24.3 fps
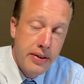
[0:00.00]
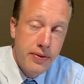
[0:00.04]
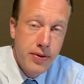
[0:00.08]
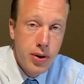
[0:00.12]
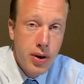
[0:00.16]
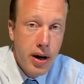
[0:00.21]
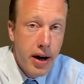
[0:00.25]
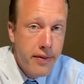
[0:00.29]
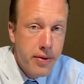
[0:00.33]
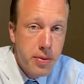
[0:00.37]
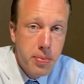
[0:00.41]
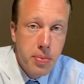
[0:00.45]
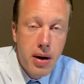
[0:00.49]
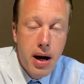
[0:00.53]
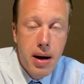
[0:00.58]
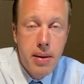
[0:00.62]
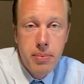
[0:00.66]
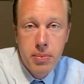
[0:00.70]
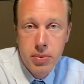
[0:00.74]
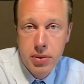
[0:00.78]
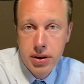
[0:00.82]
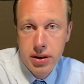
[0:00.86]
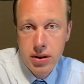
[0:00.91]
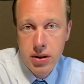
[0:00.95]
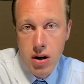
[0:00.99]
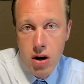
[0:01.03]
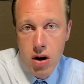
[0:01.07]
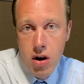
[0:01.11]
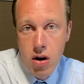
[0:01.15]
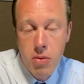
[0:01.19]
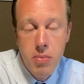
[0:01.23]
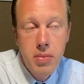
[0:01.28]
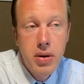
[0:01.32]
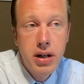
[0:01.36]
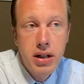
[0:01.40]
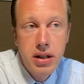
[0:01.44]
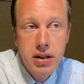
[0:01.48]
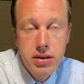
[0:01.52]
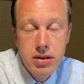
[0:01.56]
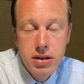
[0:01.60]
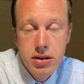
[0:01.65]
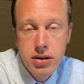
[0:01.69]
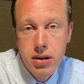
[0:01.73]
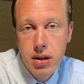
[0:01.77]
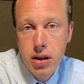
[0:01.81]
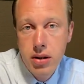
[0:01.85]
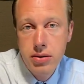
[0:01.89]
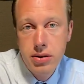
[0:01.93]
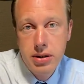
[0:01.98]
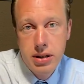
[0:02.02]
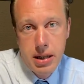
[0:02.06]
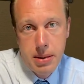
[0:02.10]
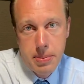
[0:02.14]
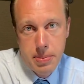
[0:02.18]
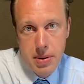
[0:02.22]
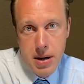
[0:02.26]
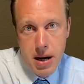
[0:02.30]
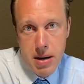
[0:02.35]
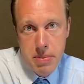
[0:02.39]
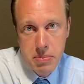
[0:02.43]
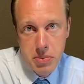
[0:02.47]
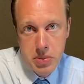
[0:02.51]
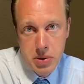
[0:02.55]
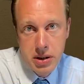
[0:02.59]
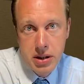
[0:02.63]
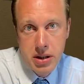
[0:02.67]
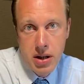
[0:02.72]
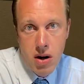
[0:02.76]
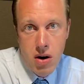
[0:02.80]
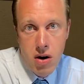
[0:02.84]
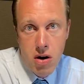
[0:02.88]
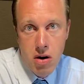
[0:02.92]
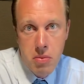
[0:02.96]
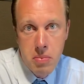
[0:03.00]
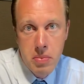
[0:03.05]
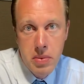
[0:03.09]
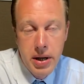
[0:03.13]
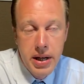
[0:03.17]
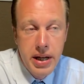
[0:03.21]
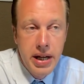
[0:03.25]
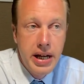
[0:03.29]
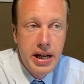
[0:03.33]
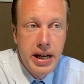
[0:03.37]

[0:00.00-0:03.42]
If you have a problem with the home, disclose that problem with the home